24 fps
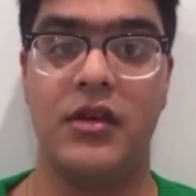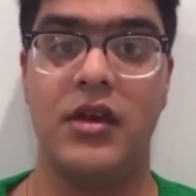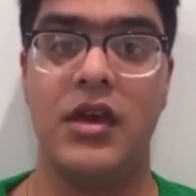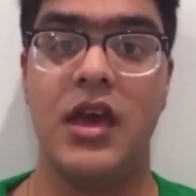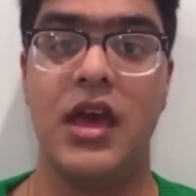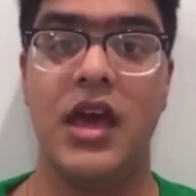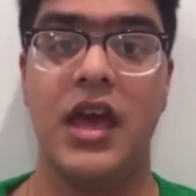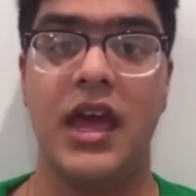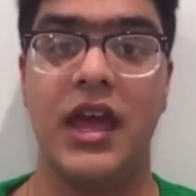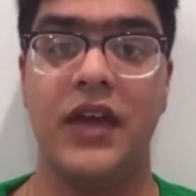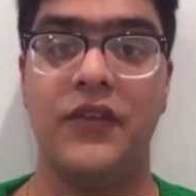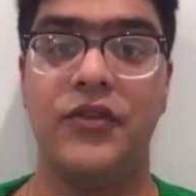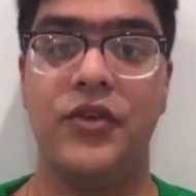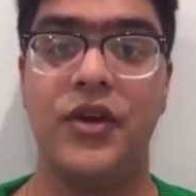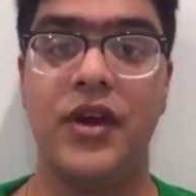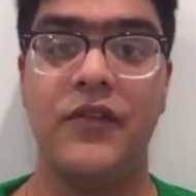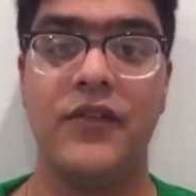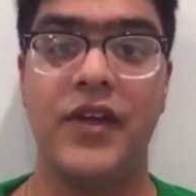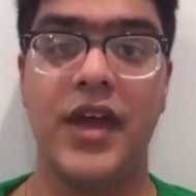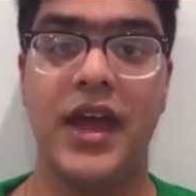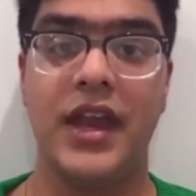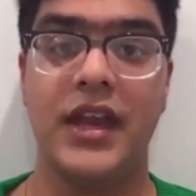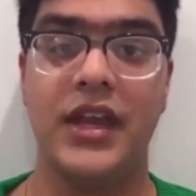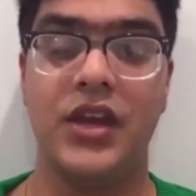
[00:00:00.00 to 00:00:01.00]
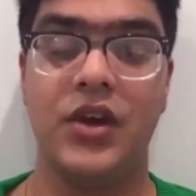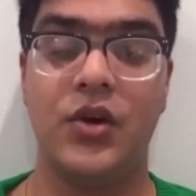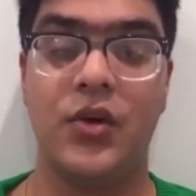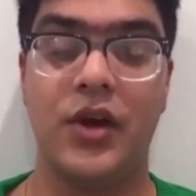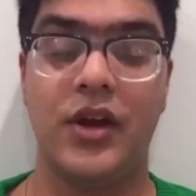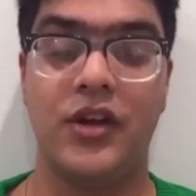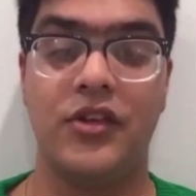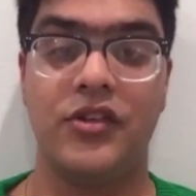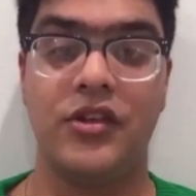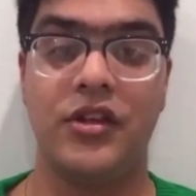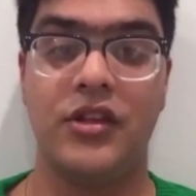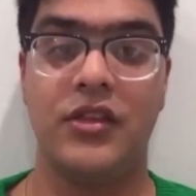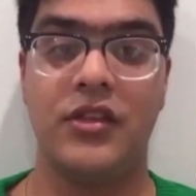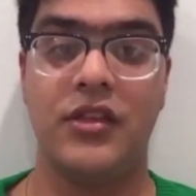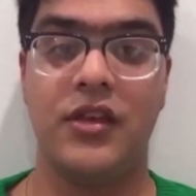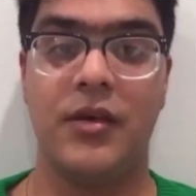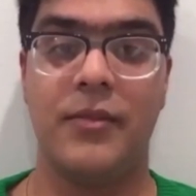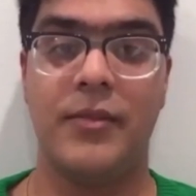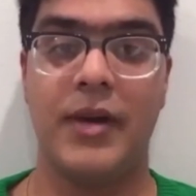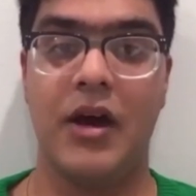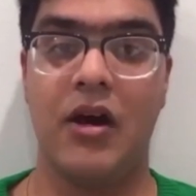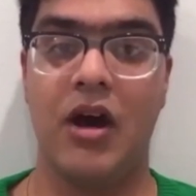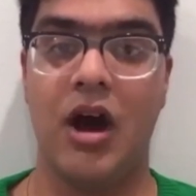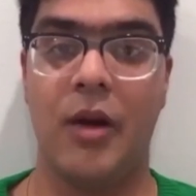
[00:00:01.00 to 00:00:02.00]
If you have any questions about
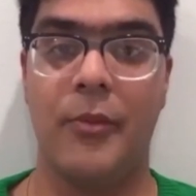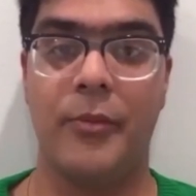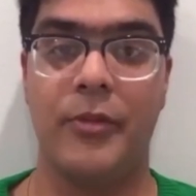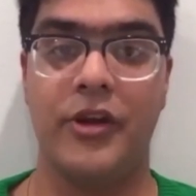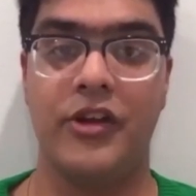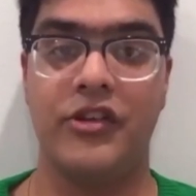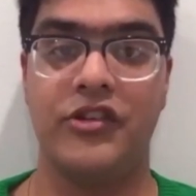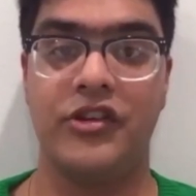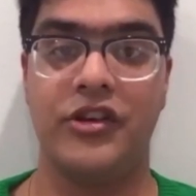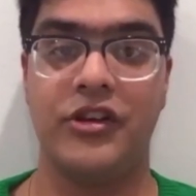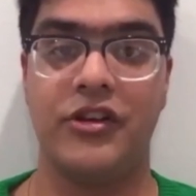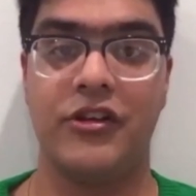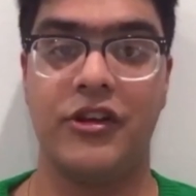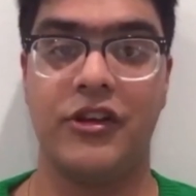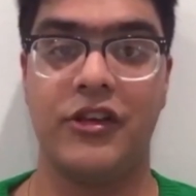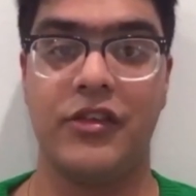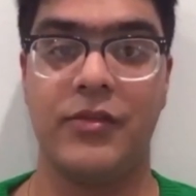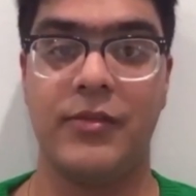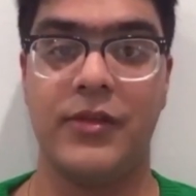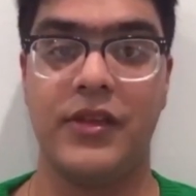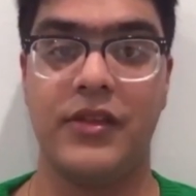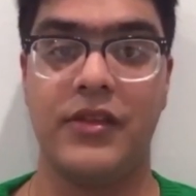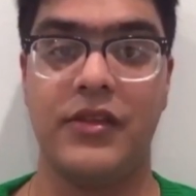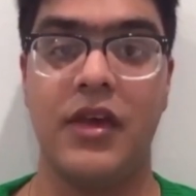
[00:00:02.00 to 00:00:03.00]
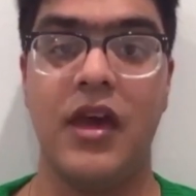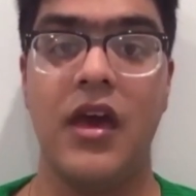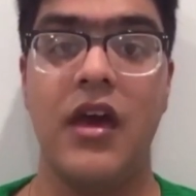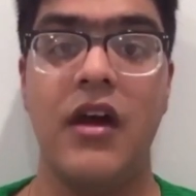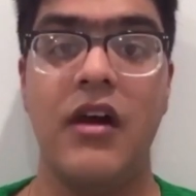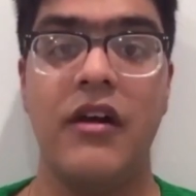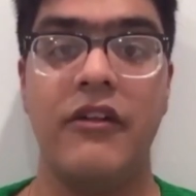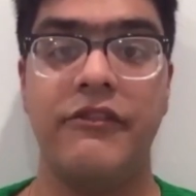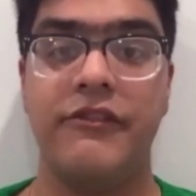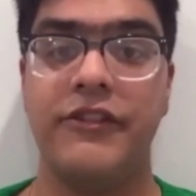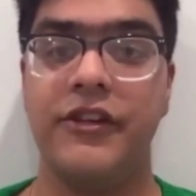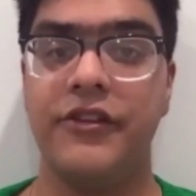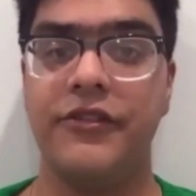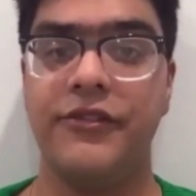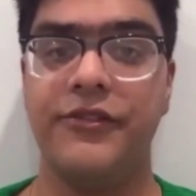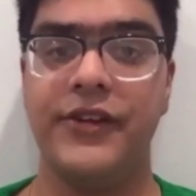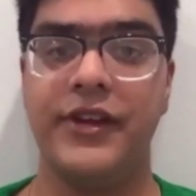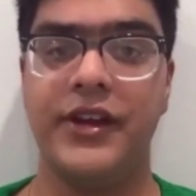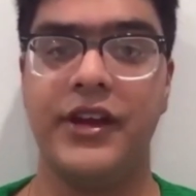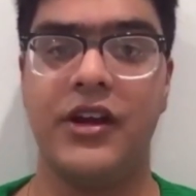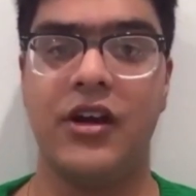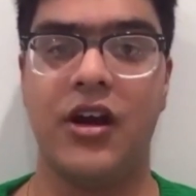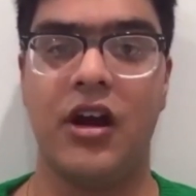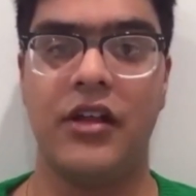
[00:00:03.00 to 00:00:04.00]
Operation Christmas, feel free to
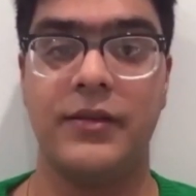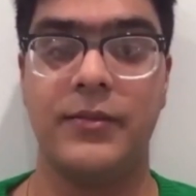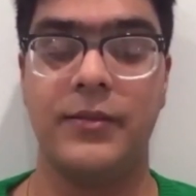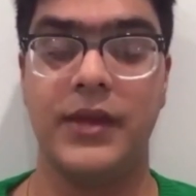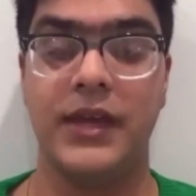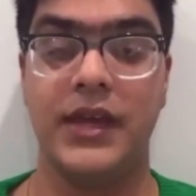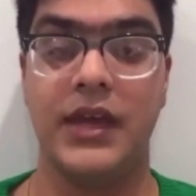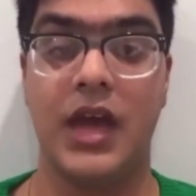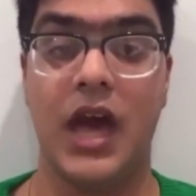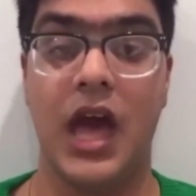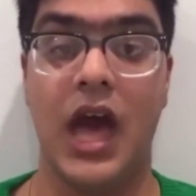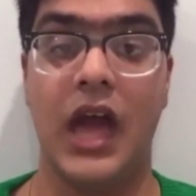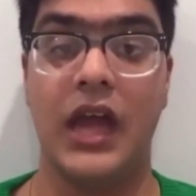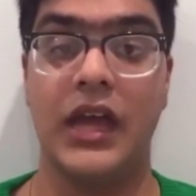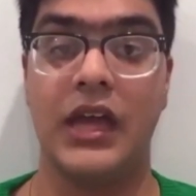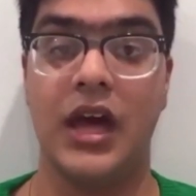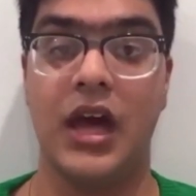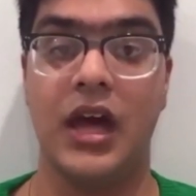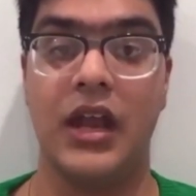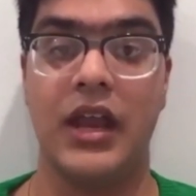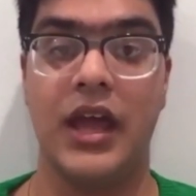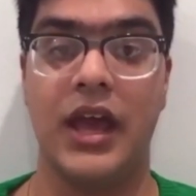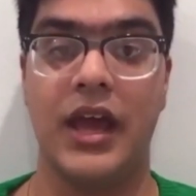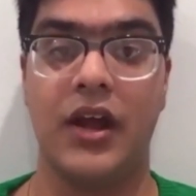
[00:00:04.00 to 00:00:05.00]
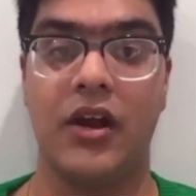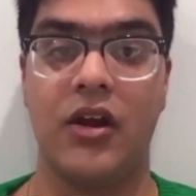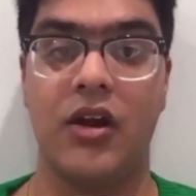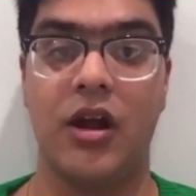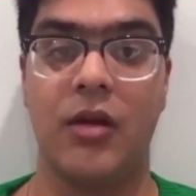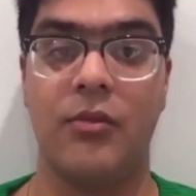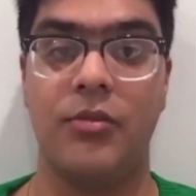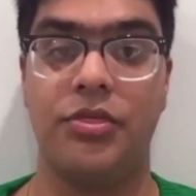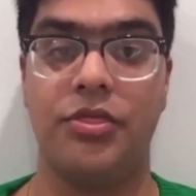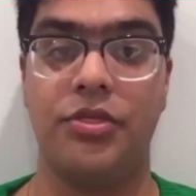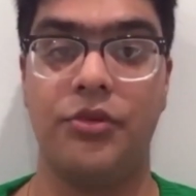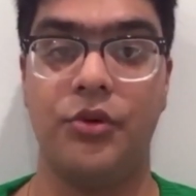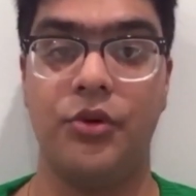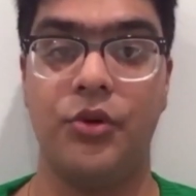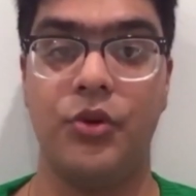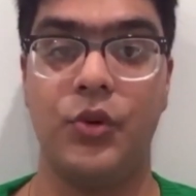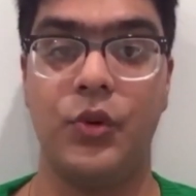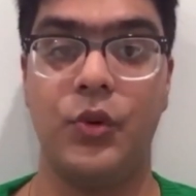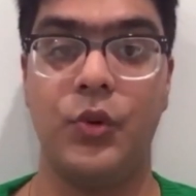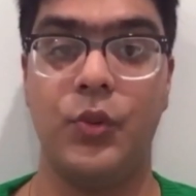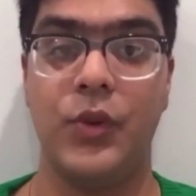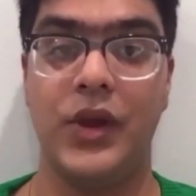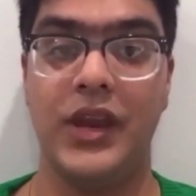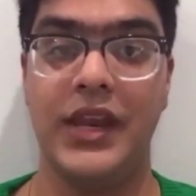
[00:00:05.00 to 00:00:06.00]
contact Ayan Ekram through
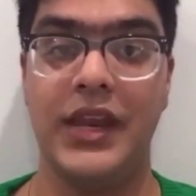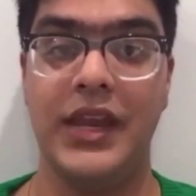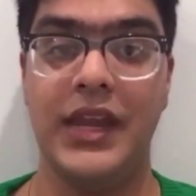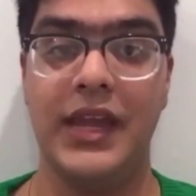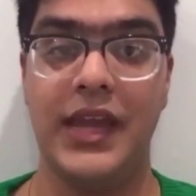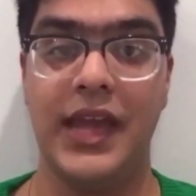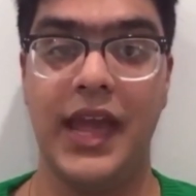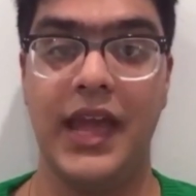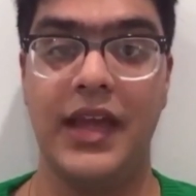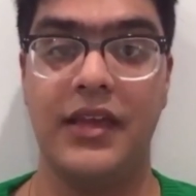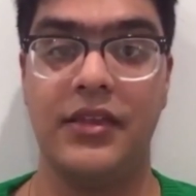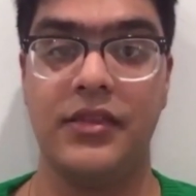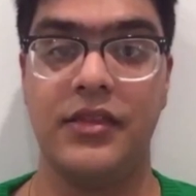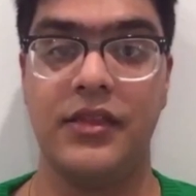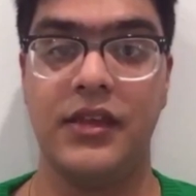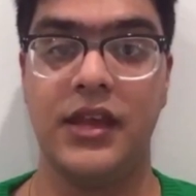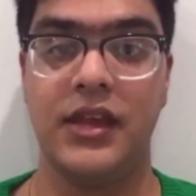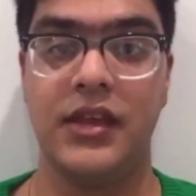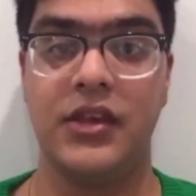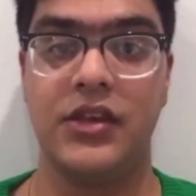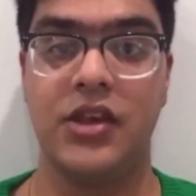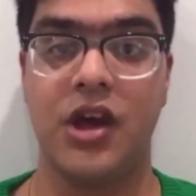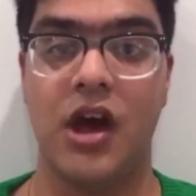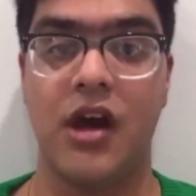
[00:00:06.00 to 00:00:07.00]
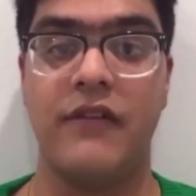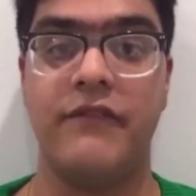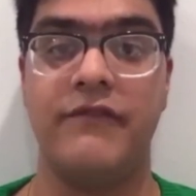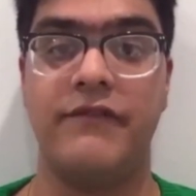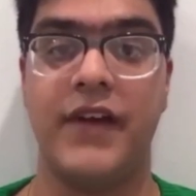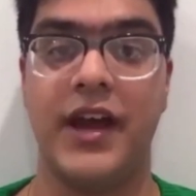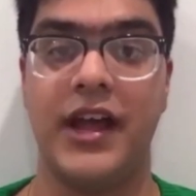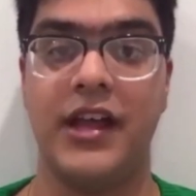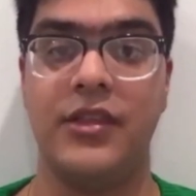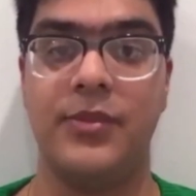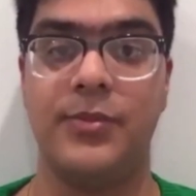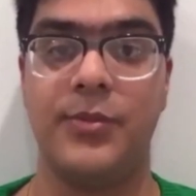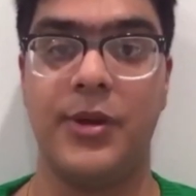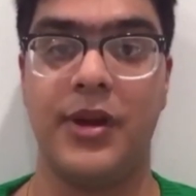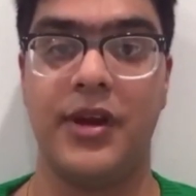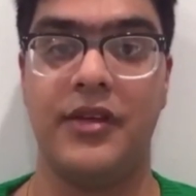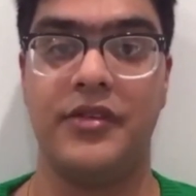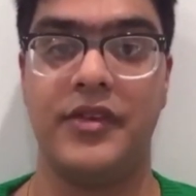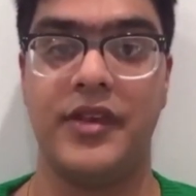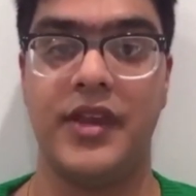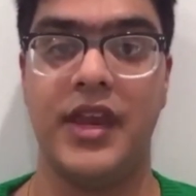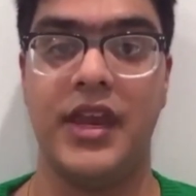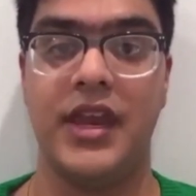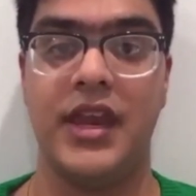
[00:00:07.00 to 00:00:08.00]
whitneykc.vicepresident
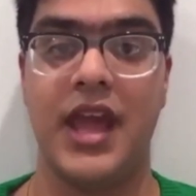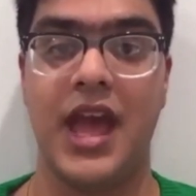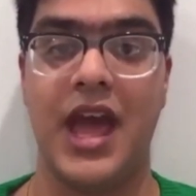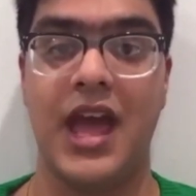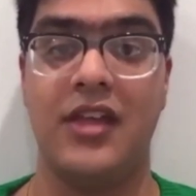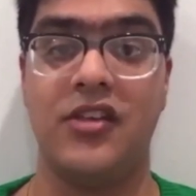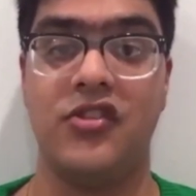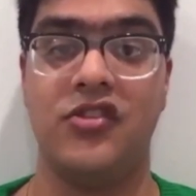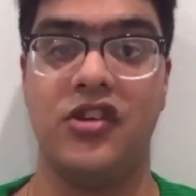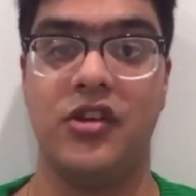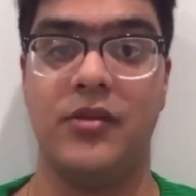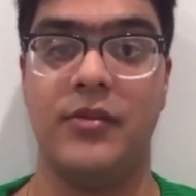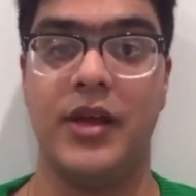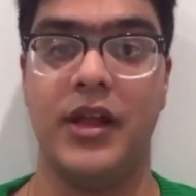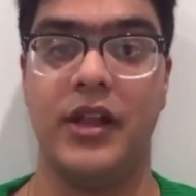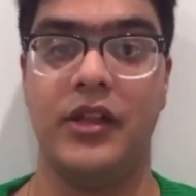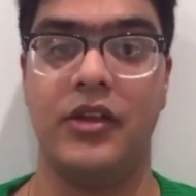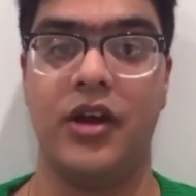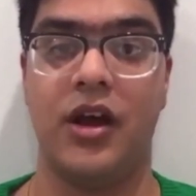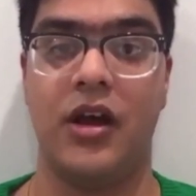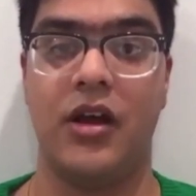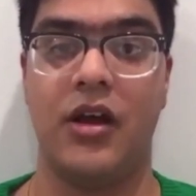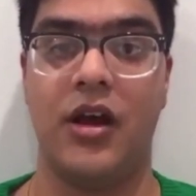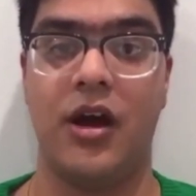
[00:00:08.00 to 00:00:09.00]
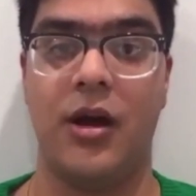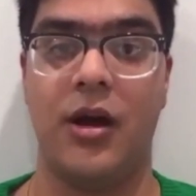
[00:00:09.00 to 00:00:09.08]
at gmail.com.